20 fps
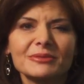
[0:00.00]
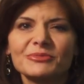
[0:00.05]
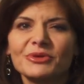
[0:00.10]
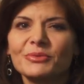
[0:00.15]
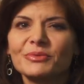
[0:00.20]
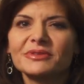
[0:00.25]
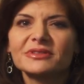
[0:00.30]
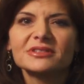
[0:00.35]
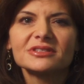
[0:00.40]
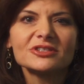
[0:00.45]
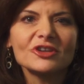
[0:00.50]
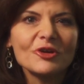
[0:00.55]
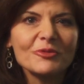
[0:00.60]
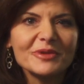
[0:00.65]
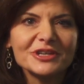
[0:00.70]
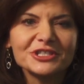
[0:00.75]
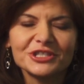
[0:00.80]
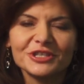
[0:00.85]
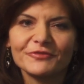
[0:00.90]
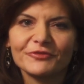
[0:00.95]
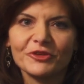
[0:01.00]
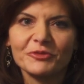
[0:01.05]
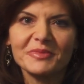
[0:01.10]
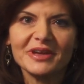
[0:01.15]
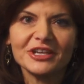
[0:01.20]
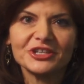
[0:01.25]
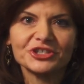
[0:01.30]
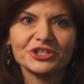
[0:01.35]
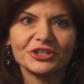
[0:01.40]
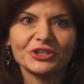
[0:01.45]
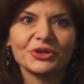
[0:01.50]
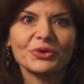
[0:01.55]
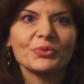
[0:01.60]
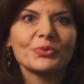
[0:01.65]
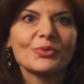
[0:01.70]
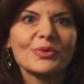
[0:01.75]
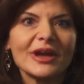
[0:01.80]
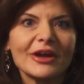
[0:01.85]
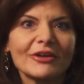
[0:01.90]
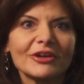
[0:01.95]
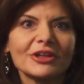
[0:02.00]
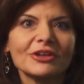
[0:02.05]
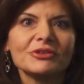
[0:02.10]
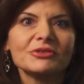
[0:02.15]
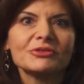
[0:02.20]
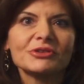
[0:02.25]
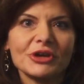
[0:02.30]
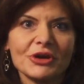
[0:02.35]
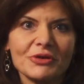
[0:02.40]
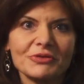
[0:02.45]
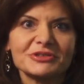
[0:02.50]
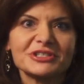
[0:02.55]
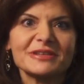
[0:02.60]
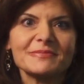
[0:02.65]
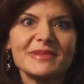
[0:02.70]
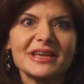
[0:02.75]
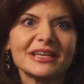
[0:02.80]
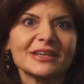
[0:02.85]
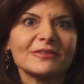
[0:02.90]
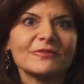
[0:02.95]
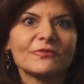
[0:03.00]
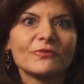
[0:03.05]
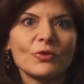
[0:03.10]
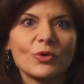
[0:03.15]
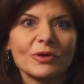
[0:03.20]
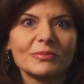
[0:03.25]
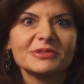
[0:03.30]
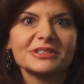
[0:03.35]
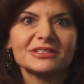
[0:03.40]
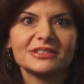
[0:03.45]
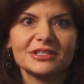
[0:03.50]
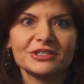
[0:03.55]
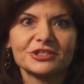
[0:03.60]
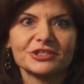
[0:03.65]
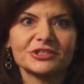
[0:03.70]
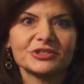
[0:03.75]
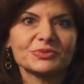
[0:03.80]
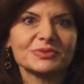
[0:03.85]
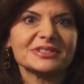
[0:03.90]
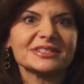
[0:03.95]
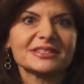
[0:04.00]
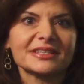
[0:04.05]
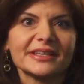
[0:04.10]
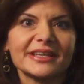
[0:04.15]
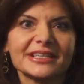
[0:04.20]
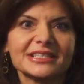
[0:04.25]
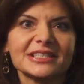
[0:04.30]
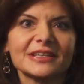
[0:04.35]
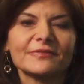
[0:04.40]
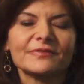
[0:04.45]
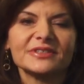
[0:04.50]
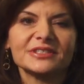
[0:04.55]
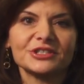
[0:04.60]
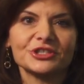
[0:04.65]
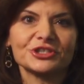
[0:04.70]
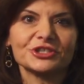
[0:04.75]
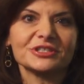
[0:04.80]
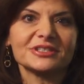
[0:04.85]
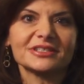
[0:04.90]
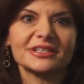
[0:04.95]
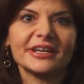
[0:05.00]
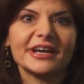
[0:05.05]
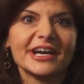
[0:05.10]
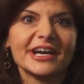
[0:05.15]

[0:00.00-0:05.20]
But with so much information, where do you go to make informed decisions when selecting physicians and